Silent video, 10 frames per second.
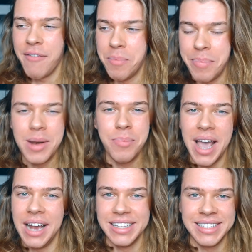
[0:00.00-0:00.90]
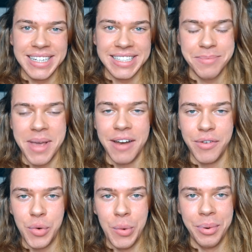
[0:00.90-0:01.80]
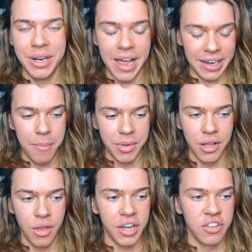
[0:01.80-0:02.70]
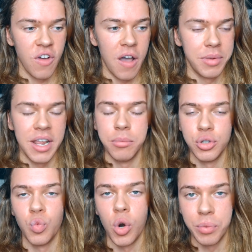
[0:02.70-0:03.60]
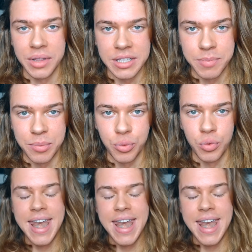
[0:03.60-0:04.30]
haven't been behind the scenes and met everyone, but like, I'm beyond lucky to have been able to work with these people.